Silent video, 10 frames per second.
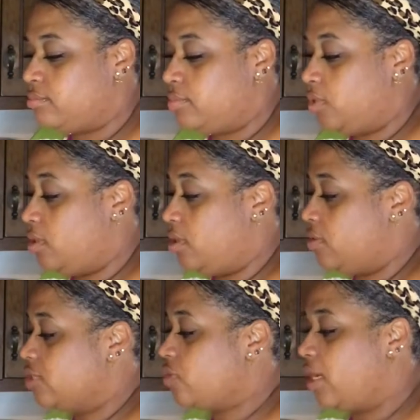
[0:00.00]
you know,
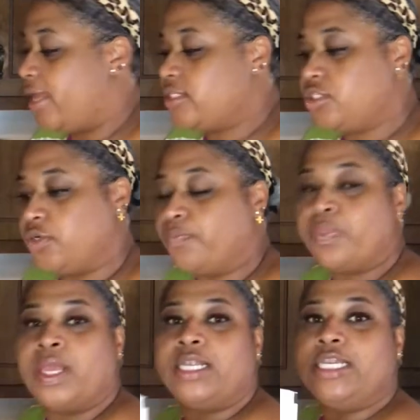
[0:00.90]
that's what I like to do.
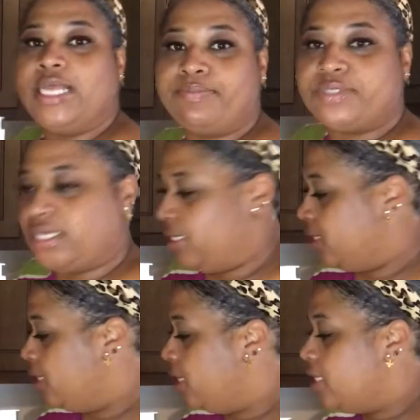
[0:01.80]
Lipton.
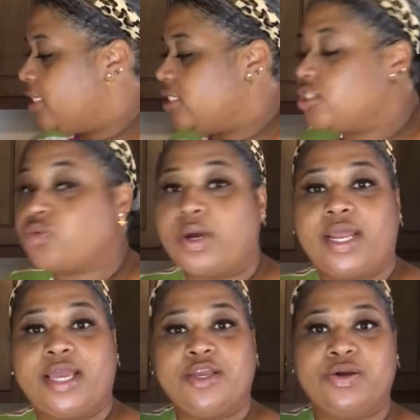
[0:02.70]
This is what
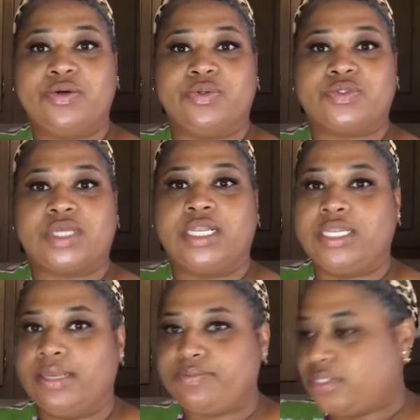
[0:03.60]
I use.
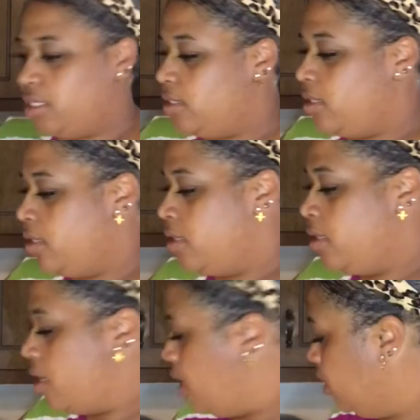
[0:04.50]
Lipton
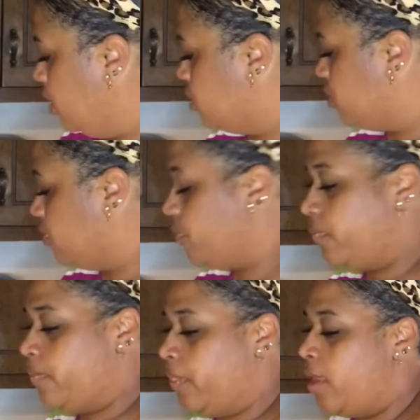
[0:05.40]
onion soup.
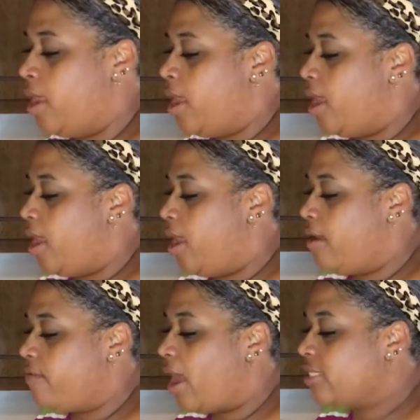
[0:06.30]
And
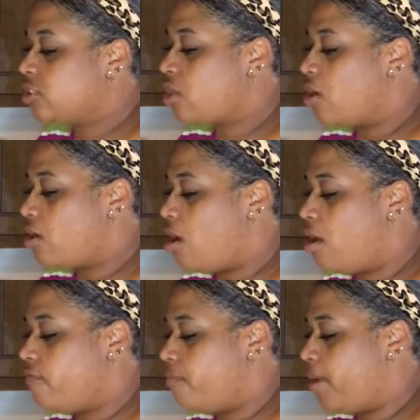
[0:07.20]
I start
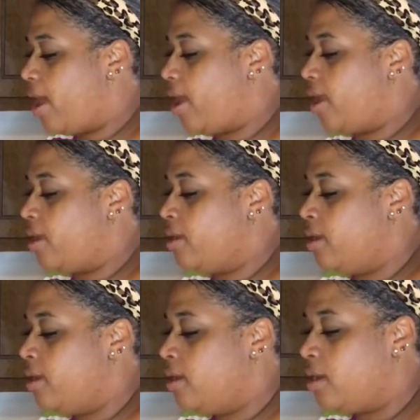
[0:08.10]
off by
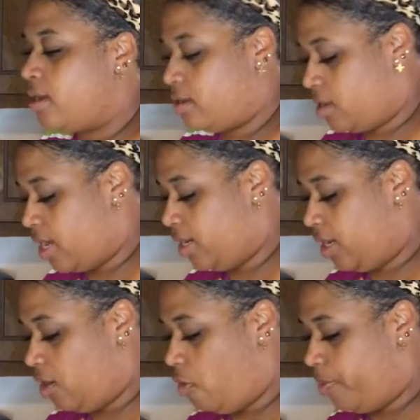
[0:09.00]
cutting
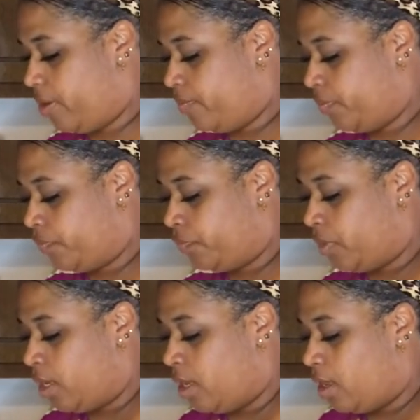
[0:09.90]
it open
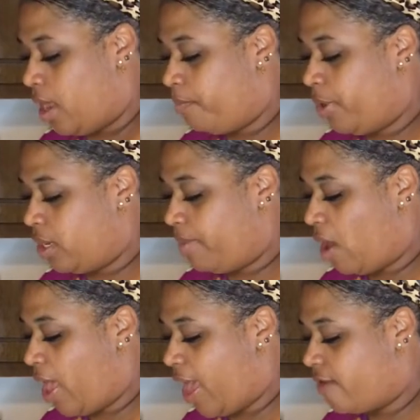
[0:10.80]
and putting about
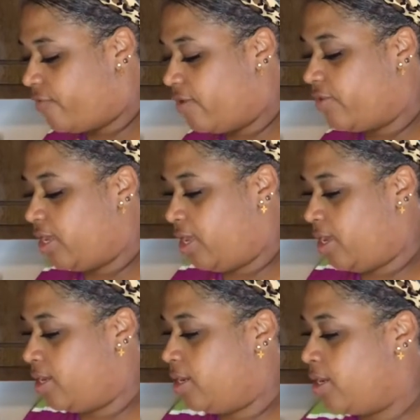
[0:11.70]
half of it
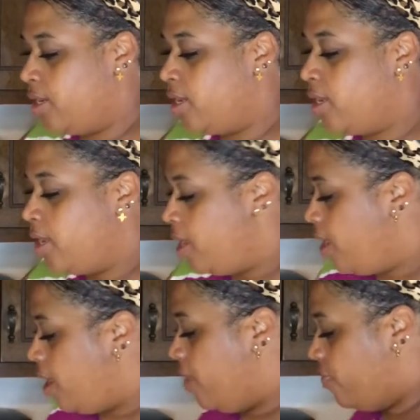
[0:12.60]
in,
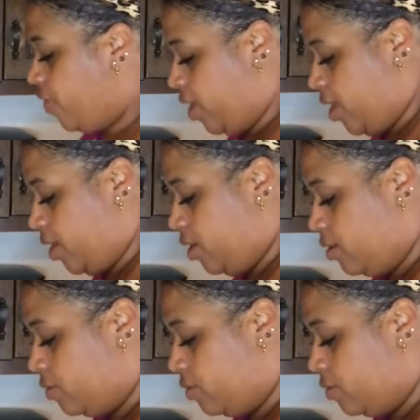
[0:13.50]
and then